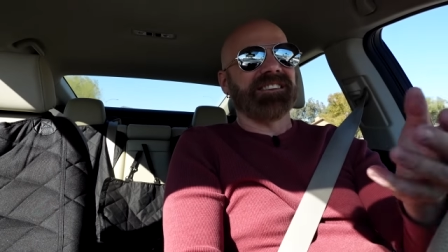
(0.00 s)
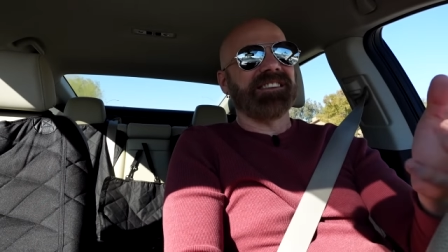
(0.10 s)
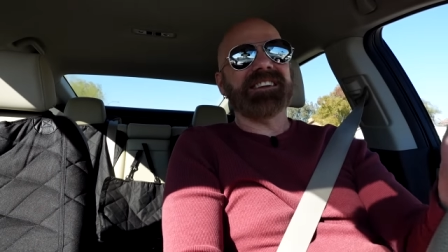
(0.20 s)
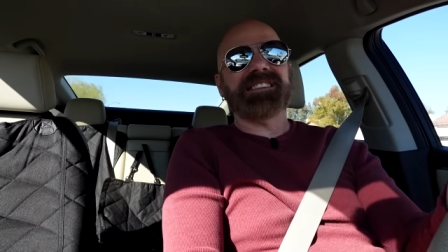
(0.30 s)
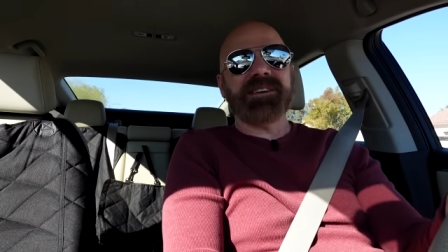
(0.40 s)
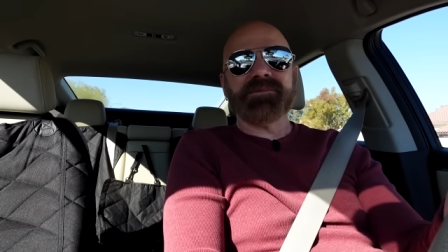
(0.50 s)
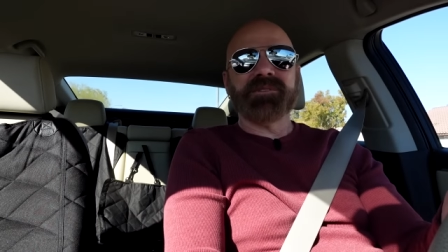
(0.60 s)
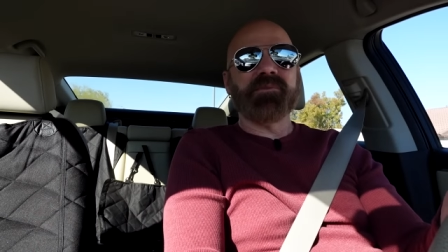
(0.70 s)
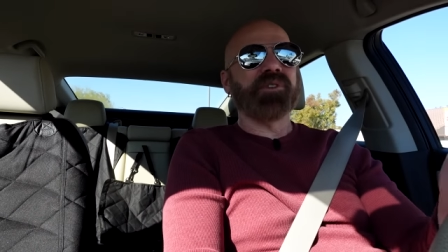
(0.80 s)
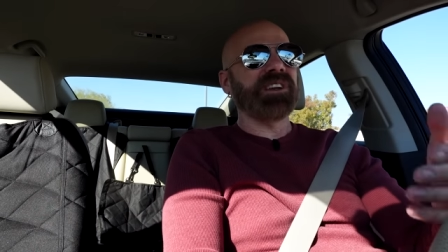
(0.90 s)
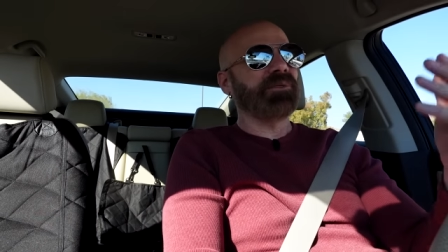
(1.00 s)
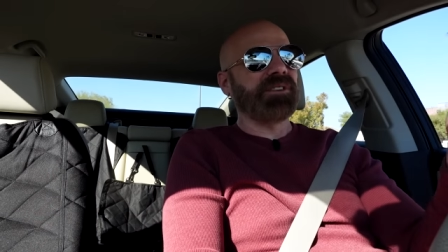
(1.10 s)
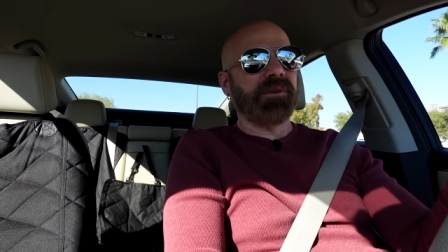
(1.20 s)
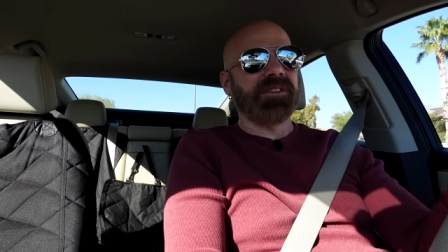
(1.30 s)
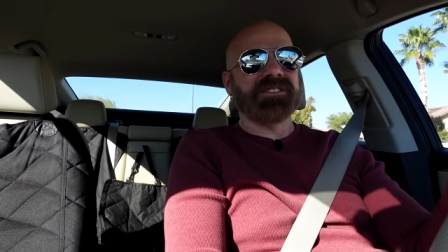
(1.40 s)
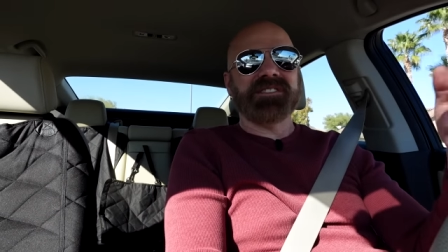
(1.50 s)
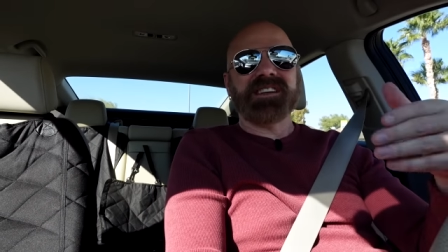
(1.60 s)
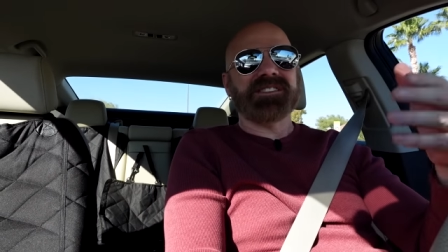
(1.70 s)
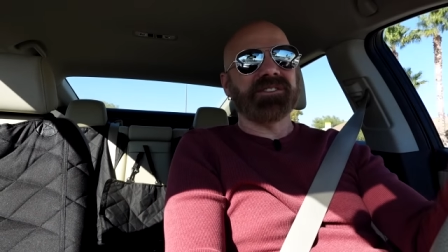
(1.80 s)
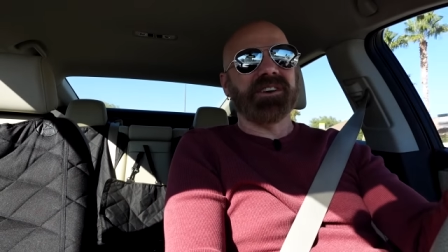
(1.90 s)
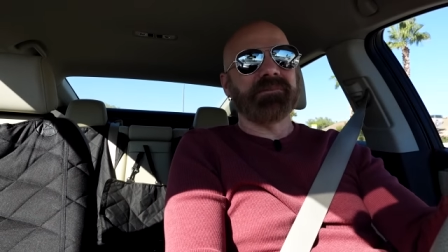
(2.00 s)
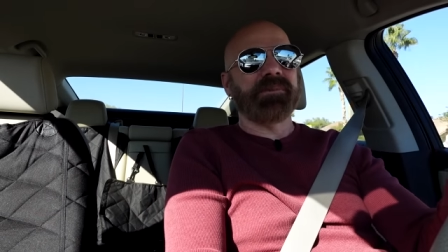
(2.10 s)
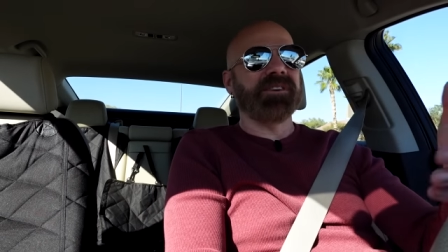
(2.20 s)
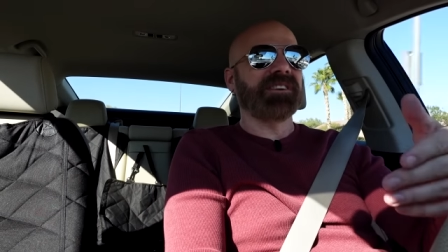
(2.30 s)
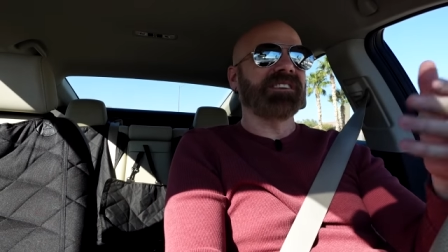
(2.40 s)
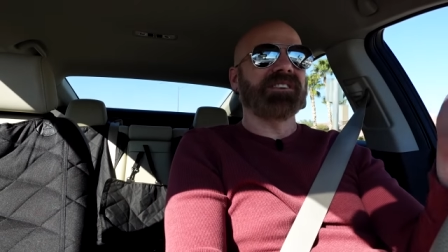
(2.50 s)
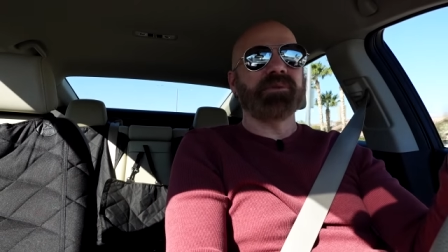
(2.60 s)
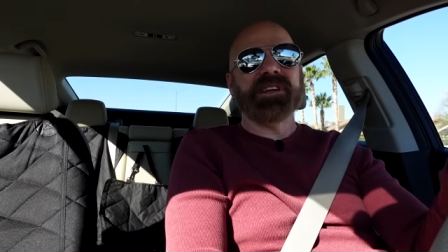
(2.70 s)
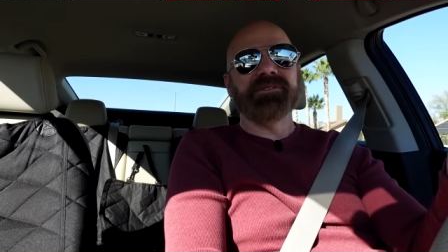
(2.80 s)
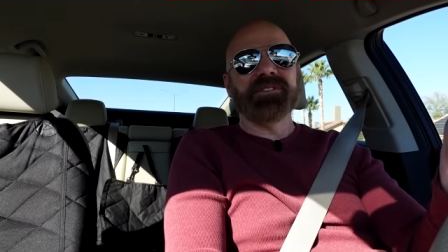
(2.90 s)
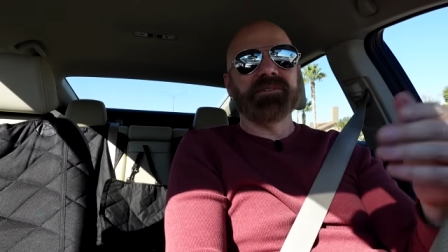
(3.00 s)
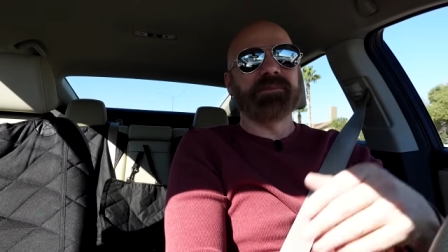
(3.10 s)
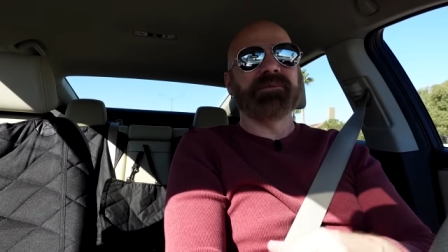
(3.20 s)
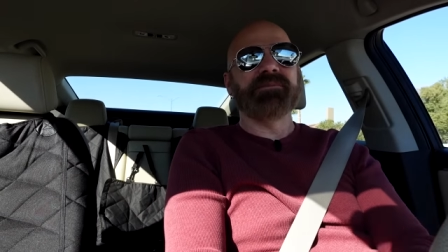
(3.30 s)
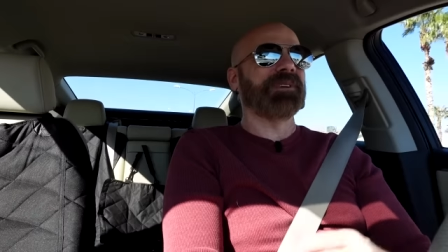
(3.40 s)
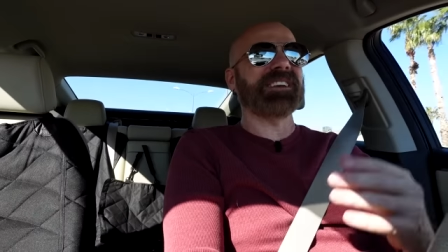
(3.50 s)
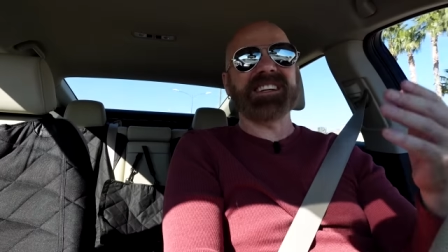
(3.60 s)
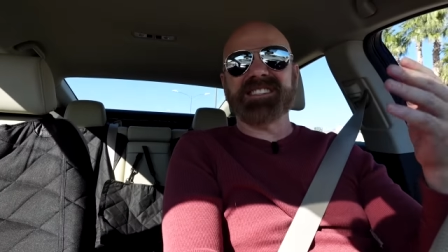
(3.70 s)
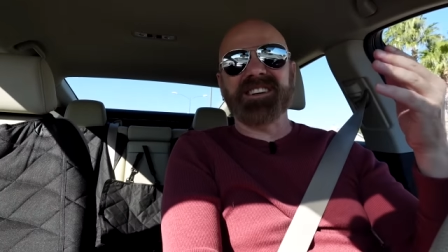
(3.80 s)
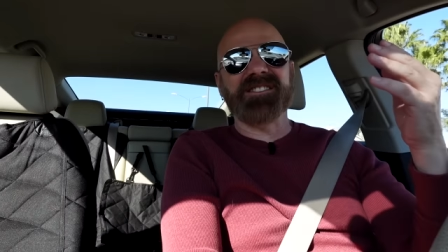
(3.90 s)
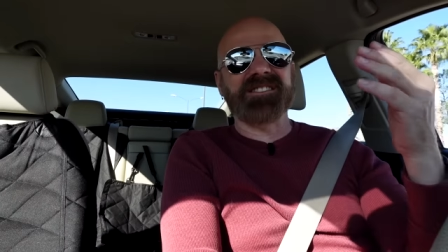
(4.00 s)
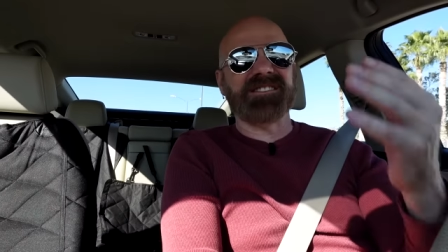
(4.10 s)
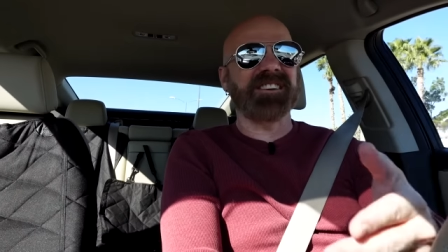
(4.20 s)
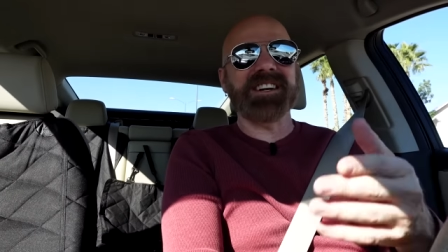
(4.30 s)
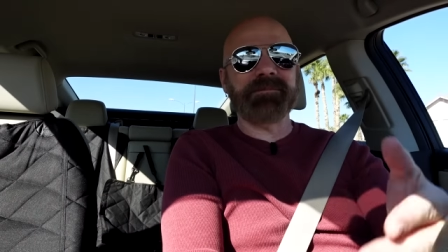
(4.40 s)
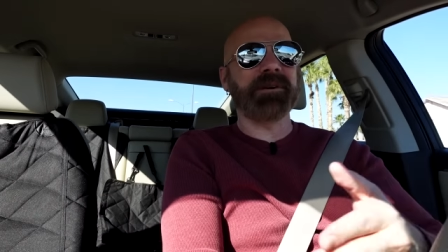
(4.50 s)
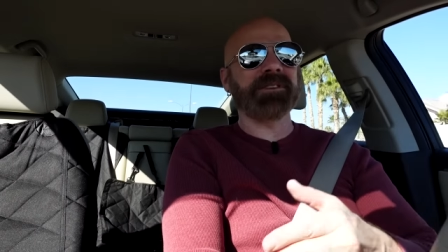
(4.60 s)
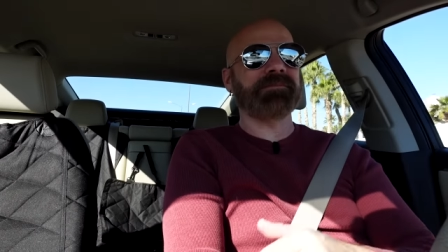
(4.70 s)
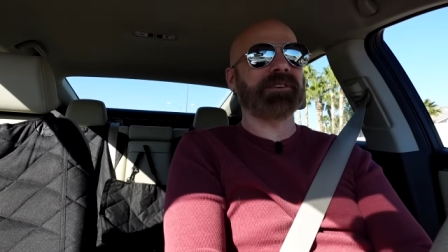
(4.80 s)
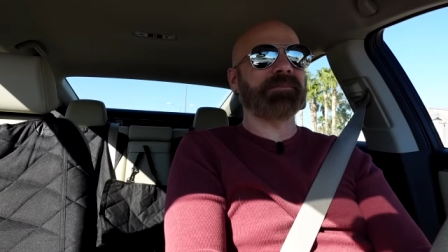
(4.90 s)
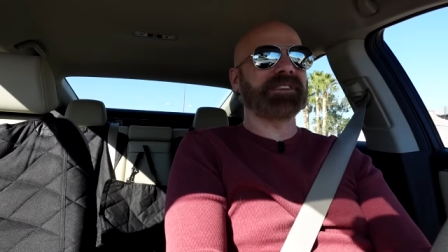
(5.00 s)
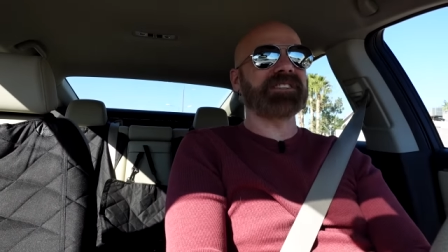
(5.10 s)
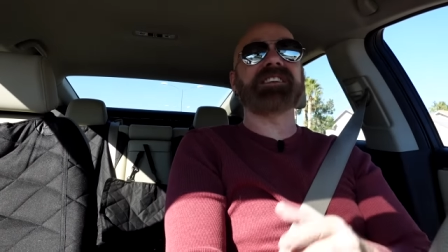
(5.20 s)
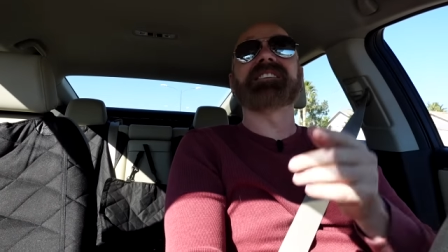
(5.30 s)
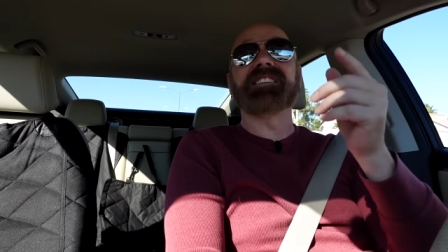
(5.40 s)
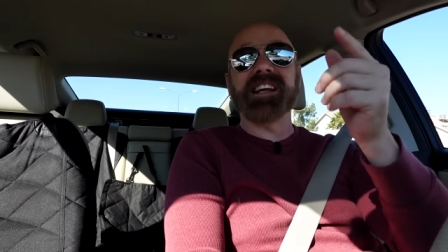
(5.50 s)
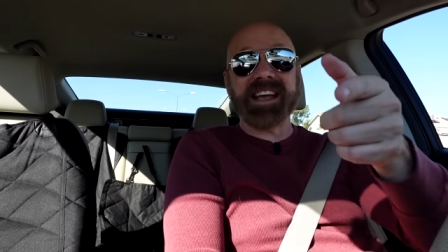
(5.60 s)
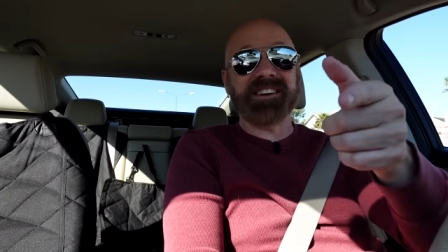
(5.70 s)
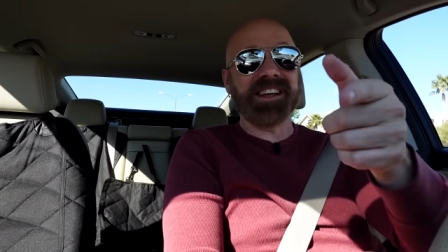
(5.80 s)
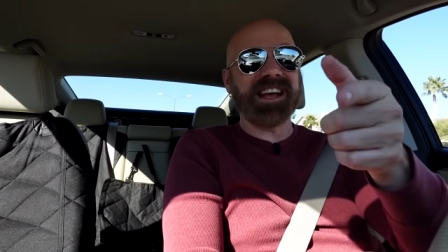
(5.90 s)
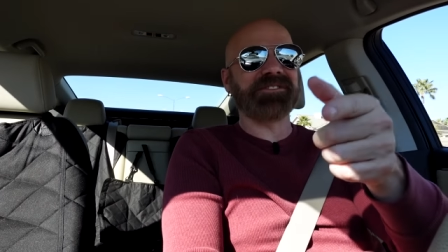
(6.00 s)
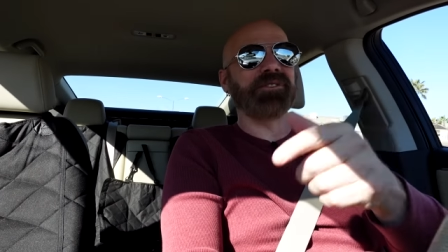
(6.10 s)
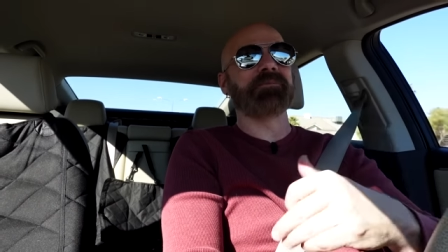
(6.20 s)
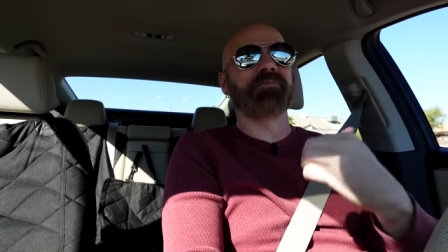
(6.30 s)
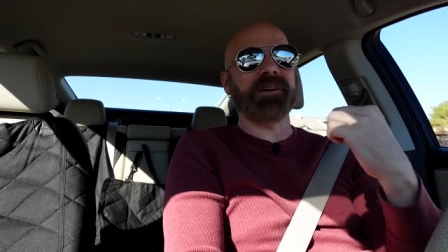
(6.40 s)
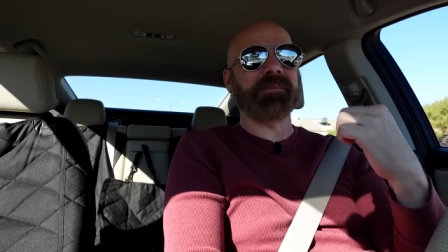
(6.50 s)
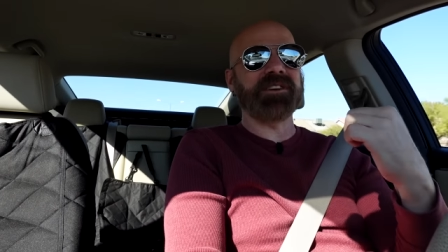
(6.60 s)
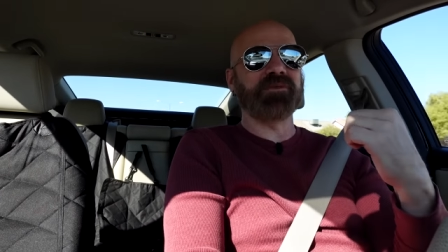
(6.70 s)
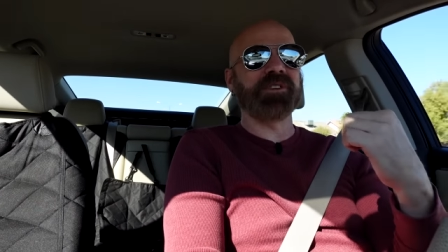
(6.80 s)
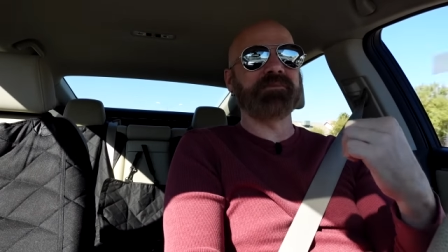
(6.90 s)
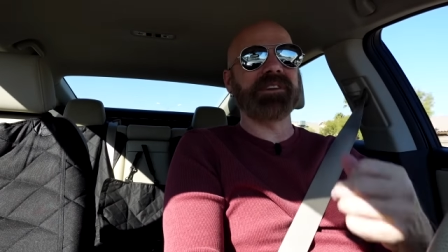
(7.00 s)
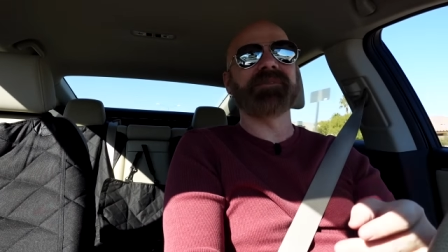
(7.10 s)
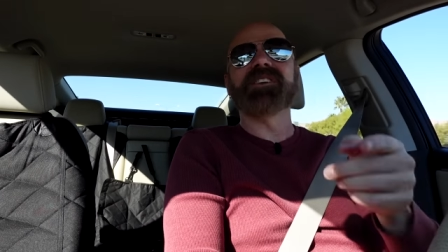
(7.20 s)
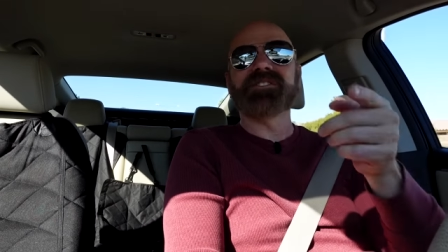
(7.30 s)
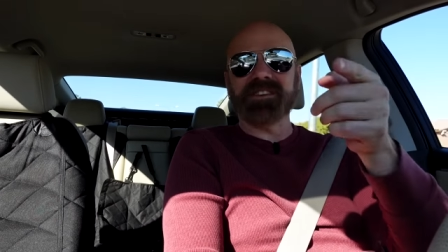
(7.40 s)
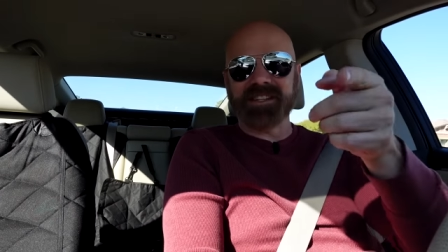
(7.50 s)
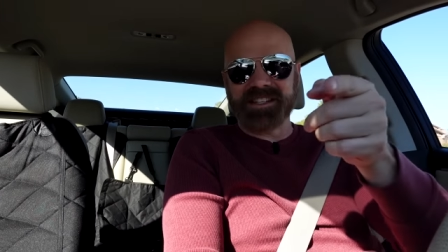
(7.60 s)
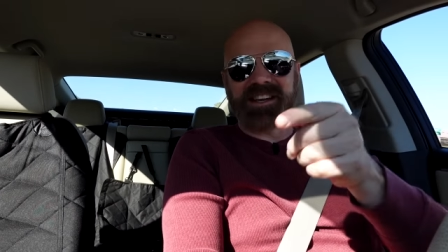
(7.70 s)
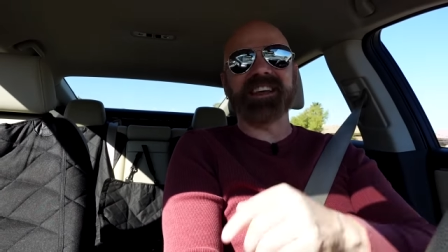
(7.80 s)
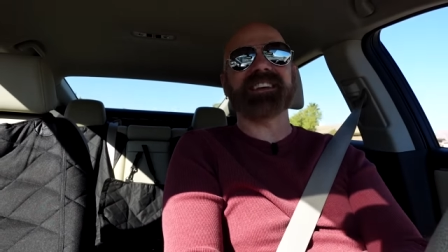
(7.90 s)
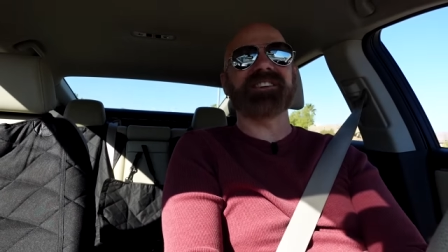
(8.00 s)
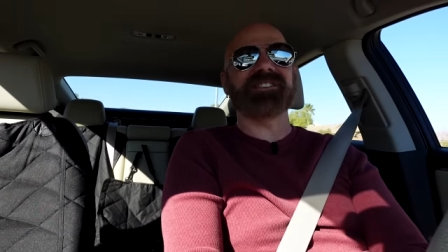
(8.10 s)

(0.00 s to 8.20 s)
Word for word: A lot of times in the morning when the weather's nice, I'll go to the park and I'll read for a little bit. But I gotta sit on those dirty public park benches. Today I don't have to. I brought my own with me, so let's see how that